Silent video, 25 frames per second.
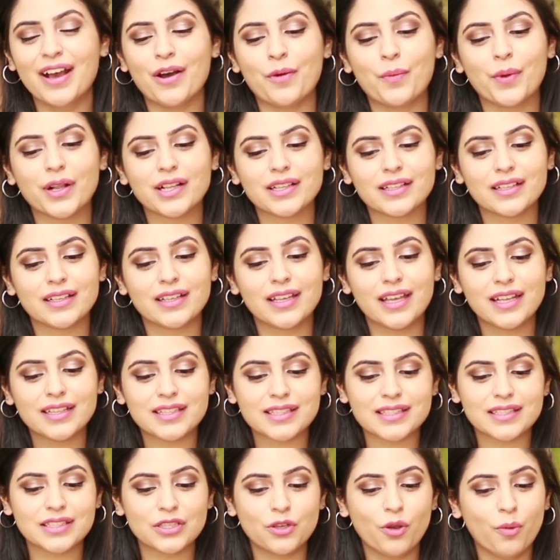Well,
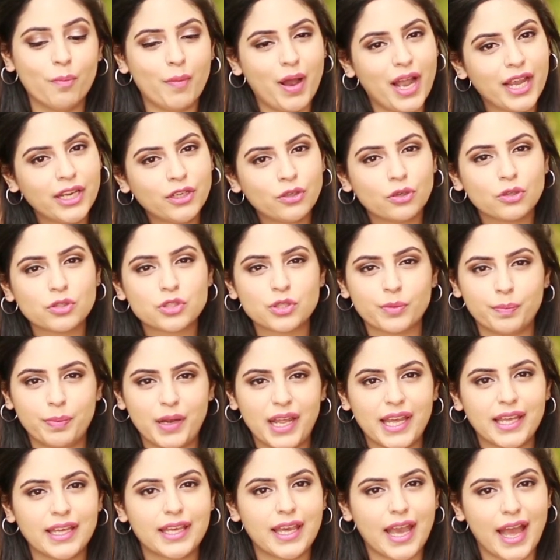it's your mind also
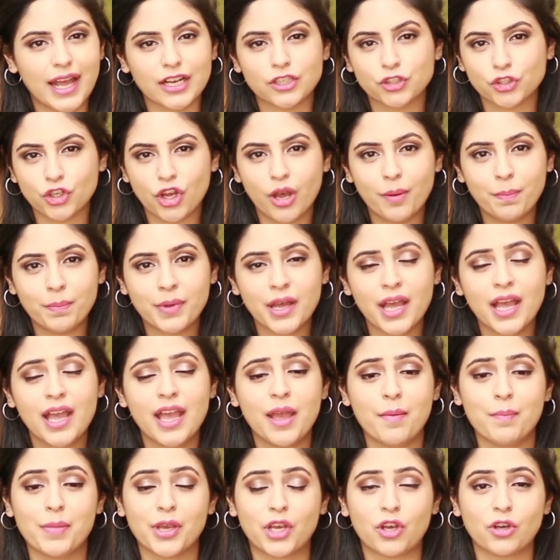playing catch up,
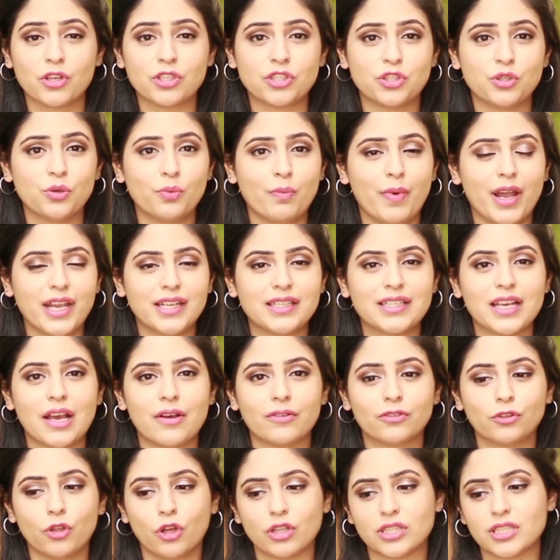because you might
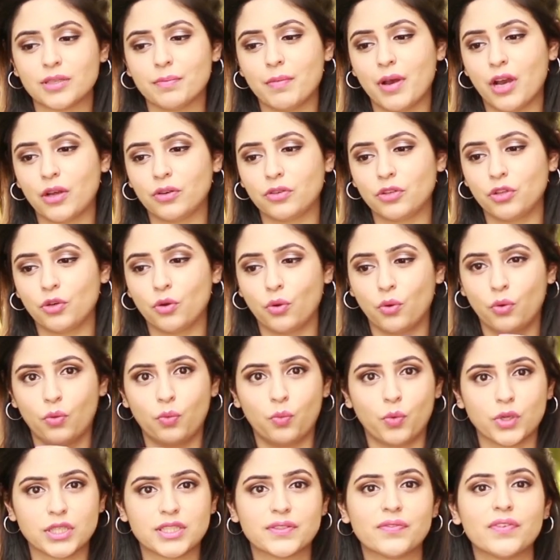have thoughts about, you know,
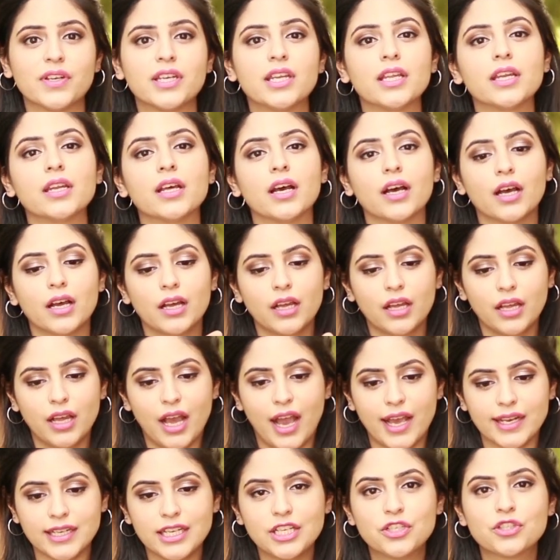what's for dinner?
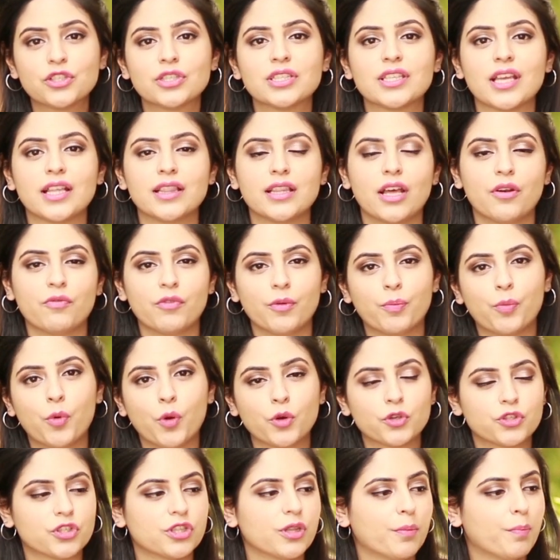I need to send that
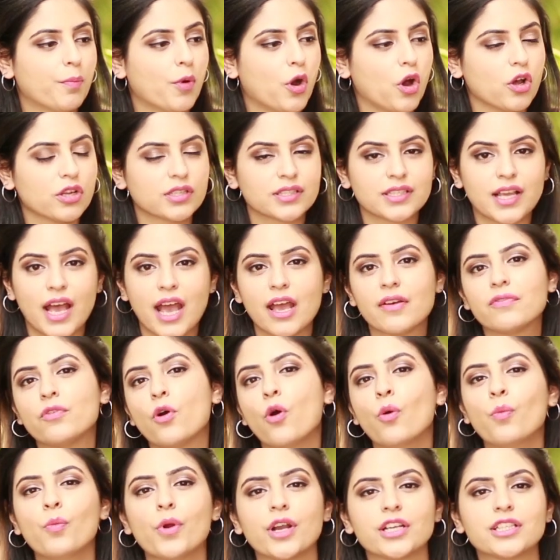report to the boss. I have
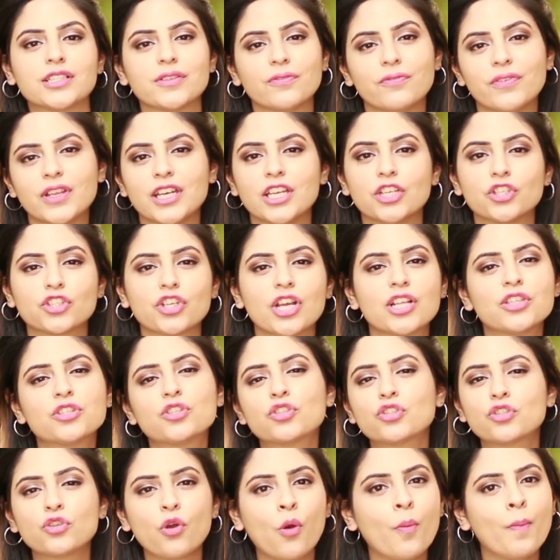homework to finish, and
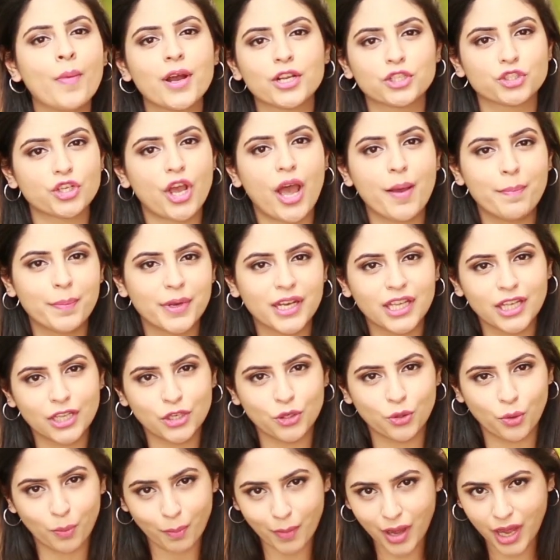so much happening
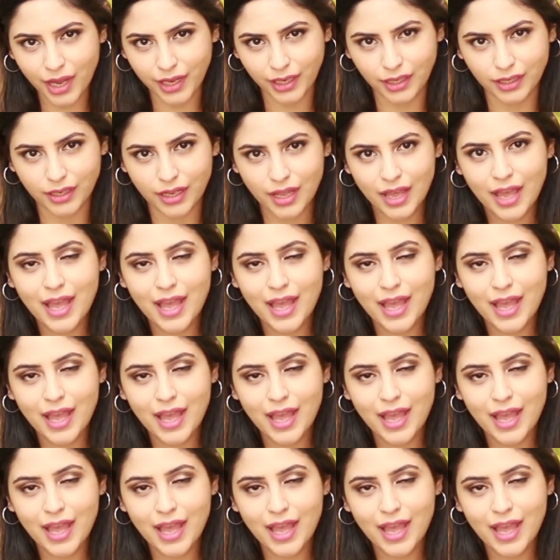in your mind.